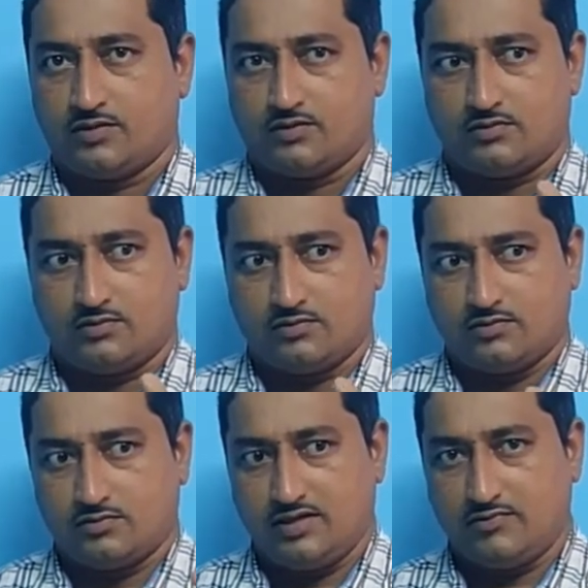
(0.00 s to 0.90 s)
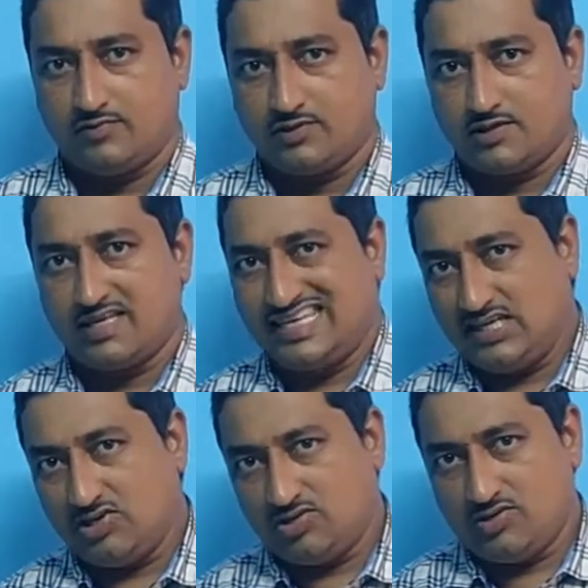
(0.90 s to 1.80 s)
The word
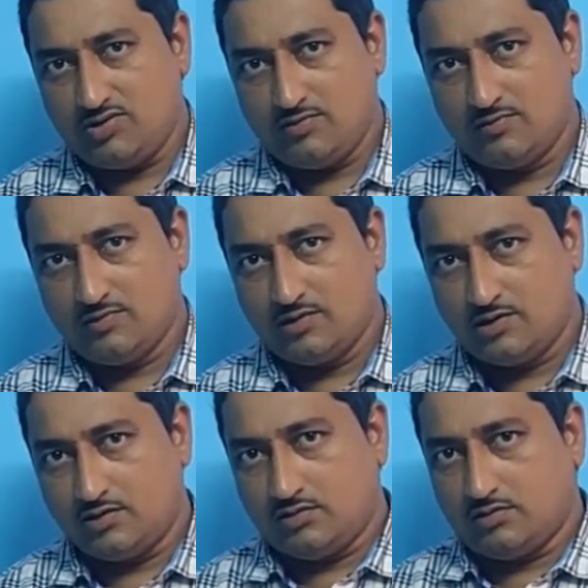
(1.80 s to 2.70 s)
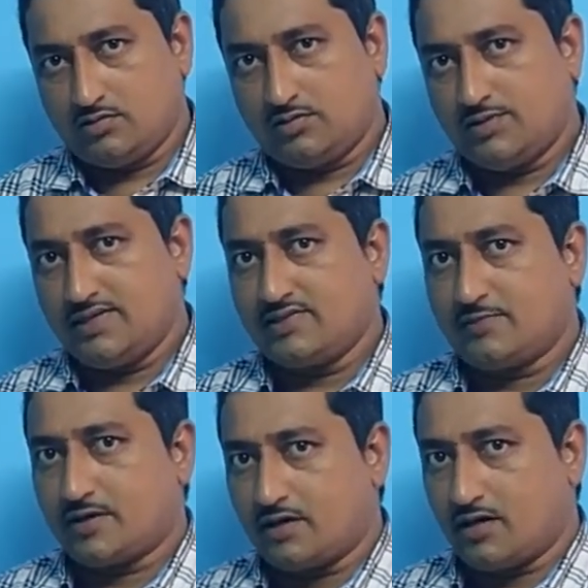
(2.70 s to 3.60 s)
he here is a
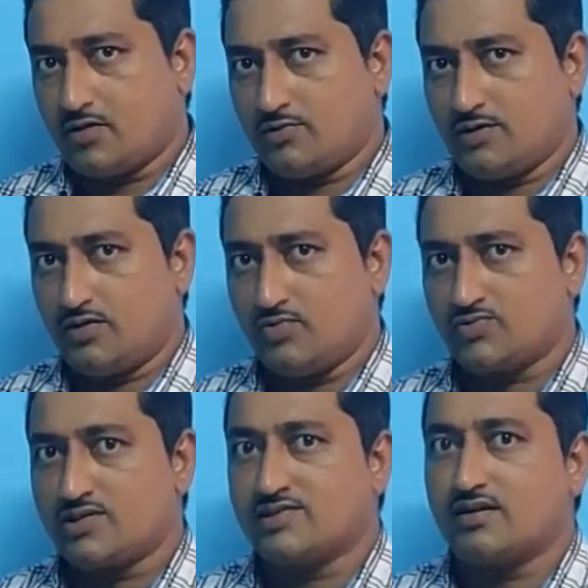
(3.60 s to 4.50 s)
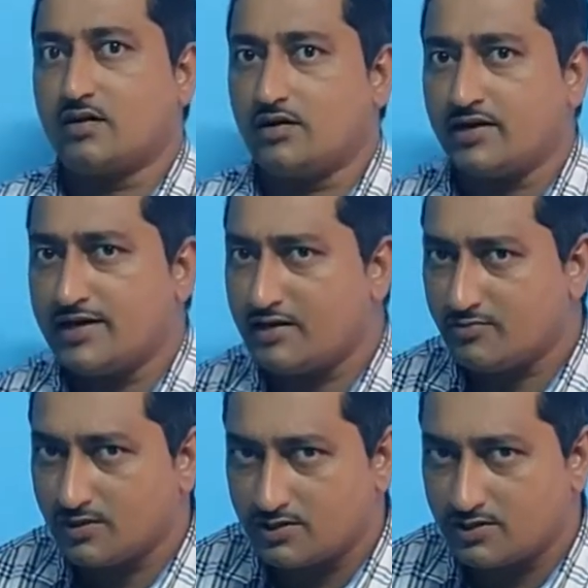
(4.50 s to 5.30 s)
pronoun used as an alternative